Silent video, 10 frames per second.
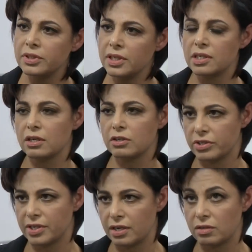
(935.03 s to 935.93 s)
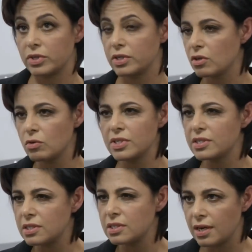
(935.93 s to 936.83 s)
need to understand, and what is always
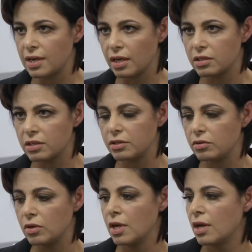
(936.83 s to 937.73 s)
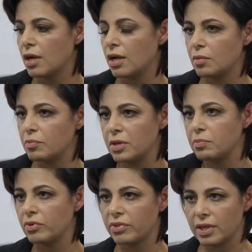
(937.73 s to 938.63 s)
stunning to
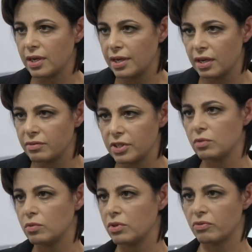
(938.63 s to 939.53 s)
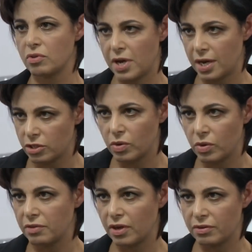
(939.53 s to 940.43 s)
people that I have dealt with for the past
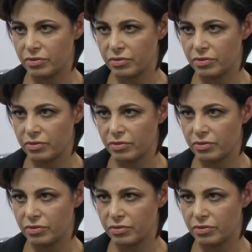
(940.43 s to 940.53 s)
25